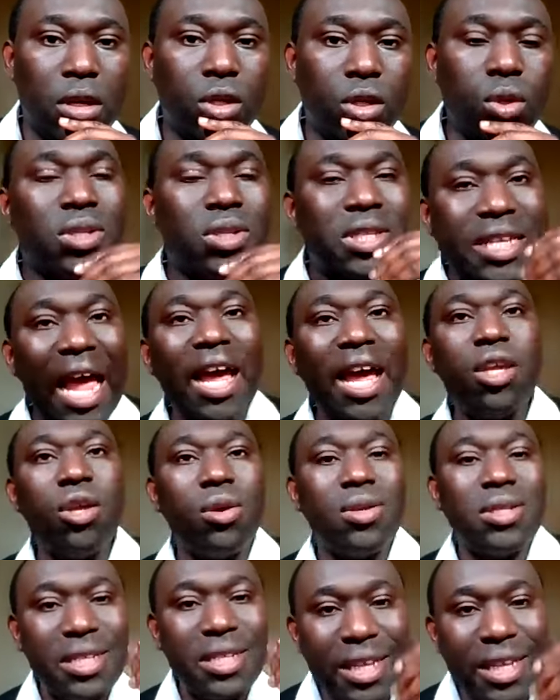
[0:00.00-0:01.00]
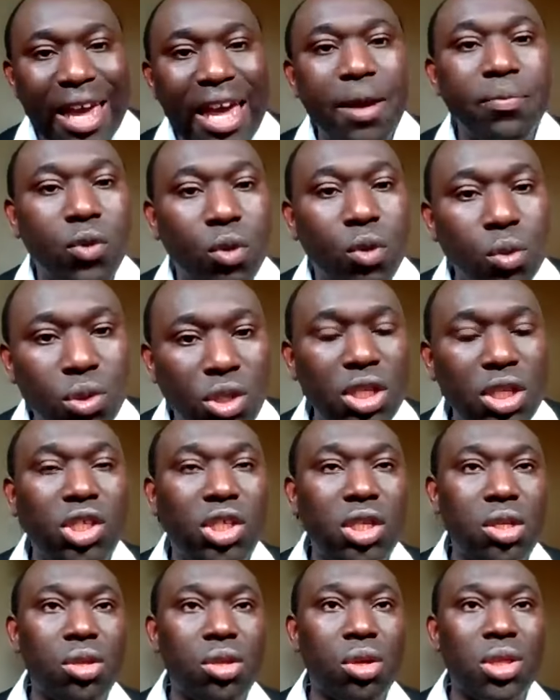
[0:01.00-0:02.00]
So Zacchaeus came to
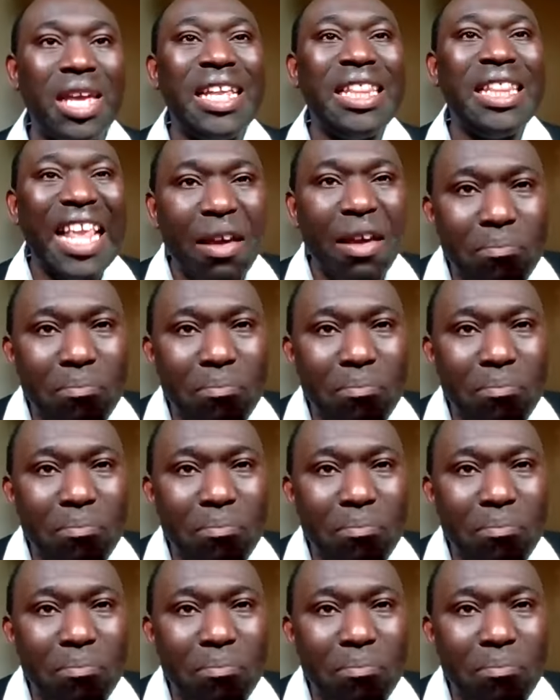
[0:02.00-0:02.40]
see Jesus in